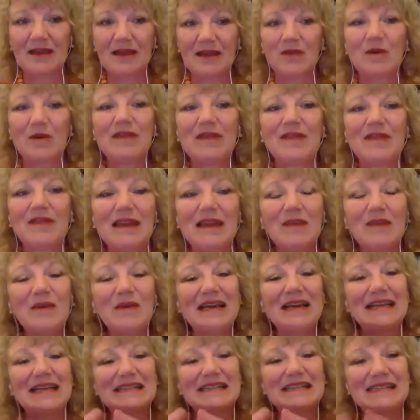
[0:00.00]
We think we
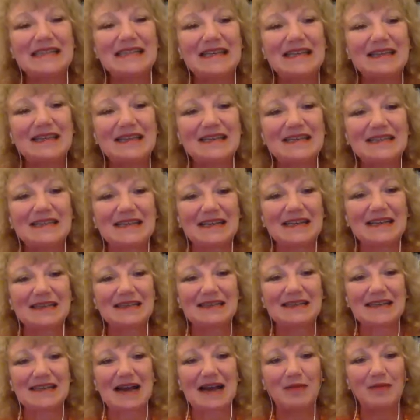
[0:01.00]
can see these
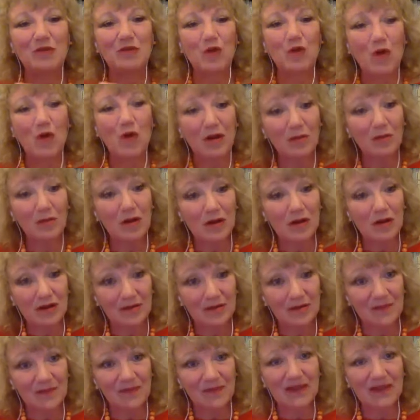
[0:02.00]
as
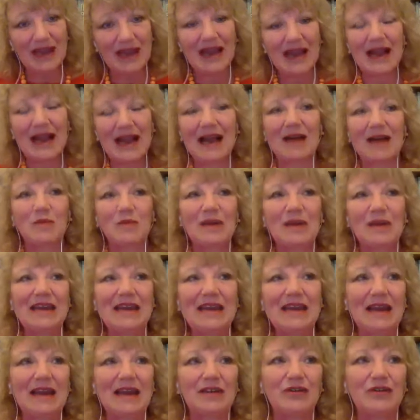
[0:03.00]
abnormal and we
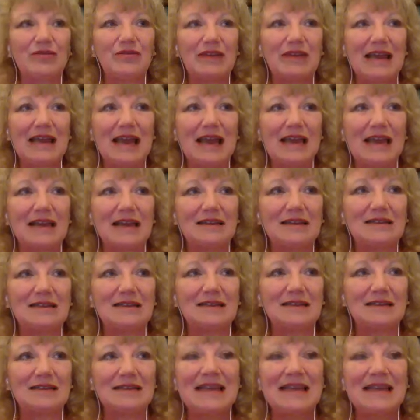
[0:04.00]
can create
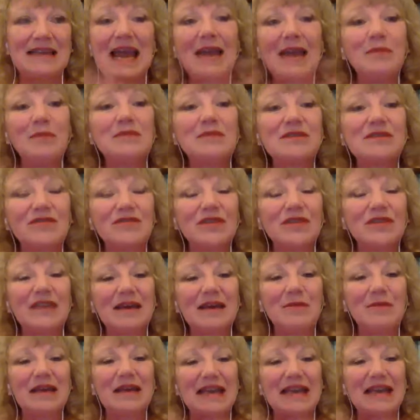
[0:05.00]
names for
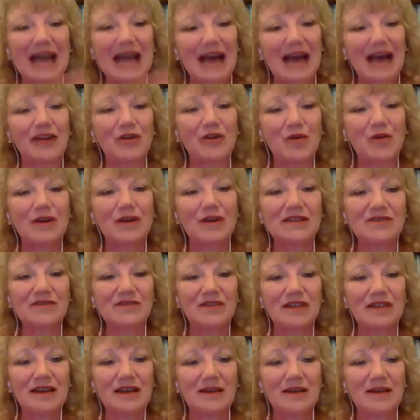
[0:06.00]
them and categories for
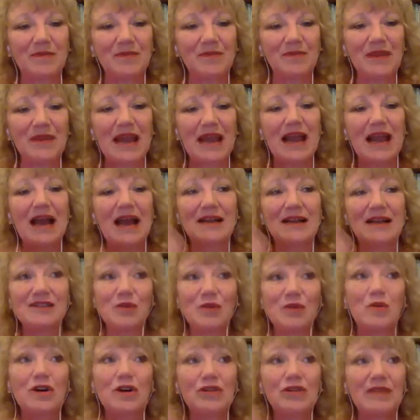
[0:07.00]
them. And so
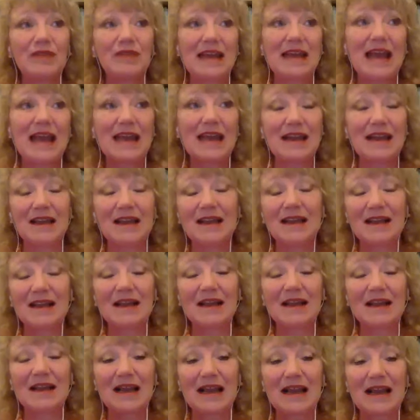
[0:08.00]
we'll create
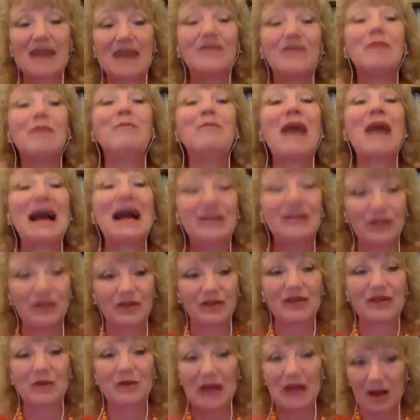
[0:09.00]
kind of a manual
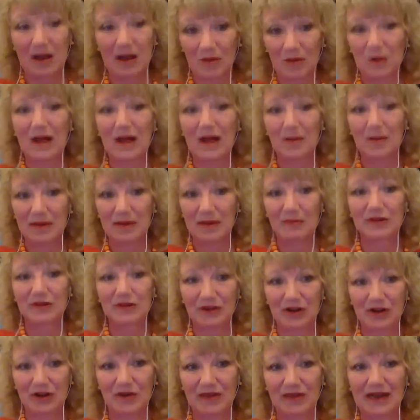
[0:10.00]
that will help, will help people to
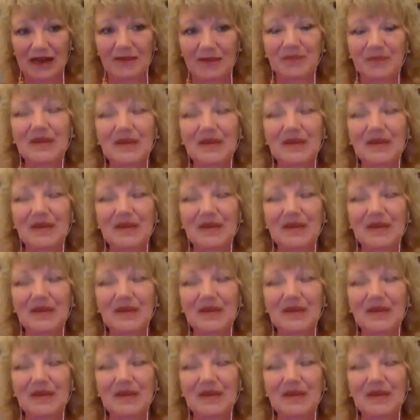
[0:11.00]
know that.